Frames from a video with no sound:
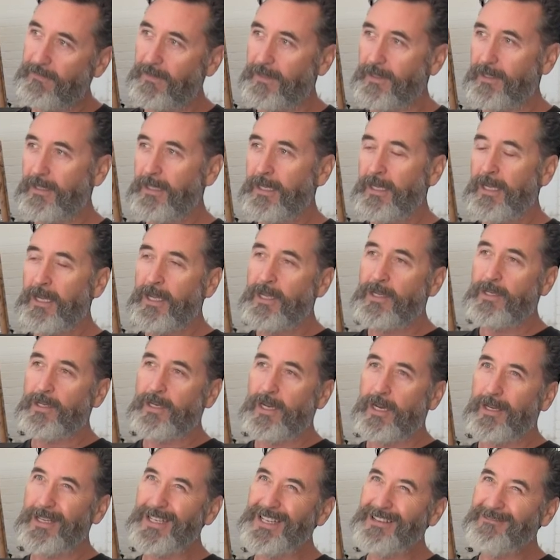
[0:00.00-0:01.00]
And, you
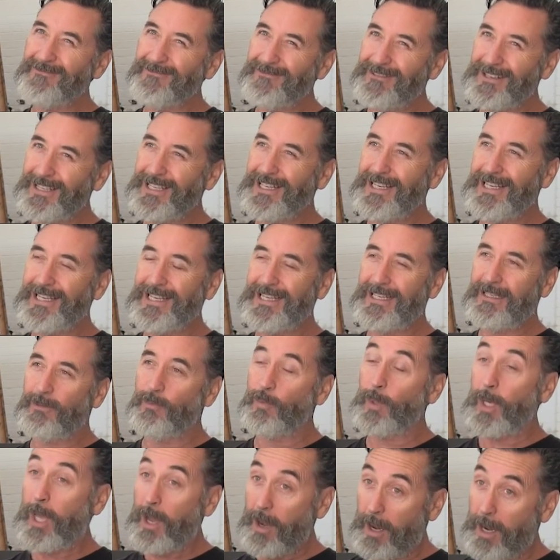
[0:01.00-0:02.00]
know, you really,
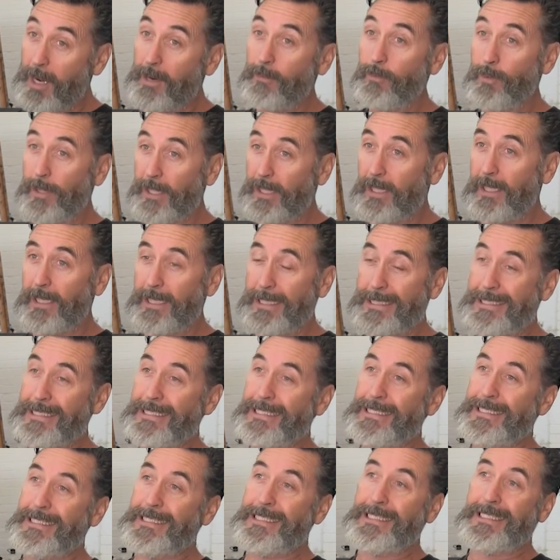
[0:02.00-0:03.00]
well, I really,